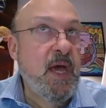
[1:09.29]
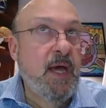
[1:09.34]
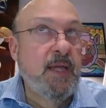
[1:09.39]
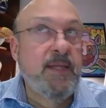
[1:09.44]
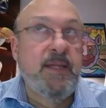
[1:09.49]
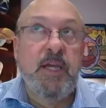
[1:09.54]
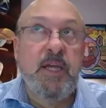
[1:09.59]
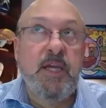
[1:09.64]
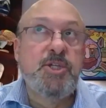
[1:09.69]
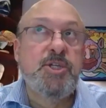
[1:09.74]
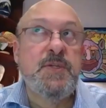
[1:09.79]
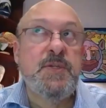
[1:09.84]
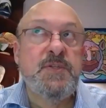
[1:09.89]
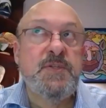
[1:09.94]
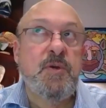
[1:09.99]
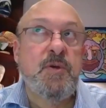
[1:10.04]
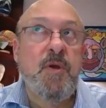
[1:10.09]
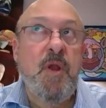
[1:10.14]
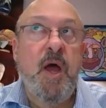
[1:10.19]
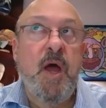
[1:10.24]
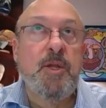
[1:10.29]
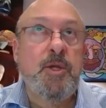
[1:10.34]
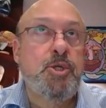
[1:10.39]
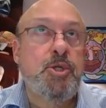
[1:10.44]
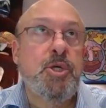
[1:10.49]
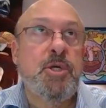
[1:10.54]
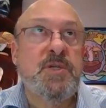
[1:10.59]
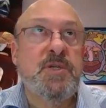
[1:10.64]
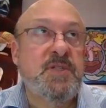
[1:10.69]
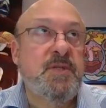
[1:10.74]
addictions are not
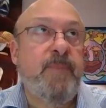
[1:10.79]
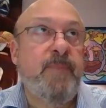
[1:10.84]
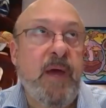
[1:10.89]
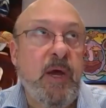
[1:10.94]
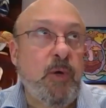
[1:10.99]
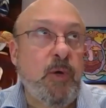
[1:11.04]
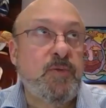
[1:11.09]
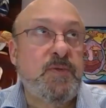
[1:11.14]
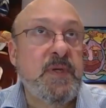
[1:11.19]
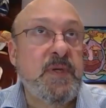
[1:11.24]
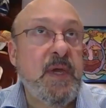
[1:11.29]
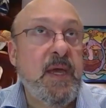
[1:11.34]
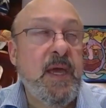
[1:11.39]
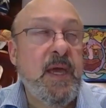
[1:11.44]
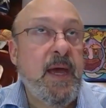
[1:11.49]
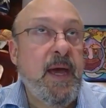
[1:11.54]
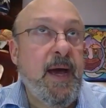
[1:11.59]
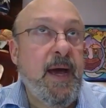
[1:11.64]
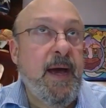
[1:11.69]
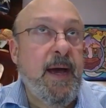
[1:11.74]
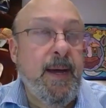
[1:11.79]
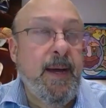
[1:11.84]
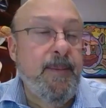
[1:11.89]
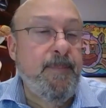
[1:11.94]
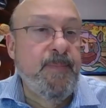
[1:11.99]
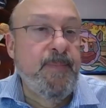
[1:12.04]
just about the